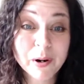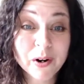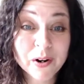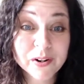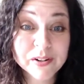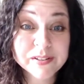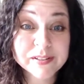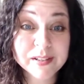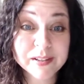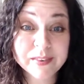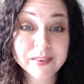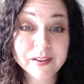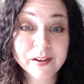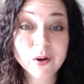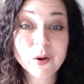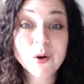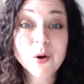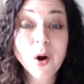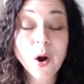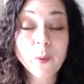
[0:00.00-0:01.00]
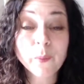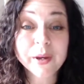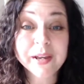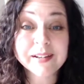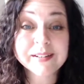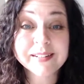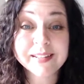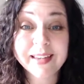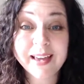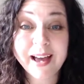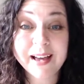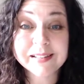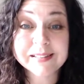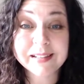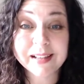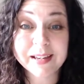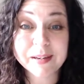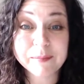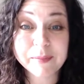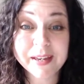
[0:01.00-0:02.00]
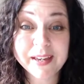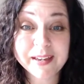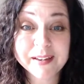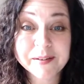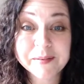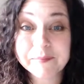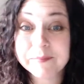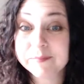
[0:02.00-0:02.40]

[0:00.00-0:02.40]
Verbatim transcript: person. They're going to gaslight me.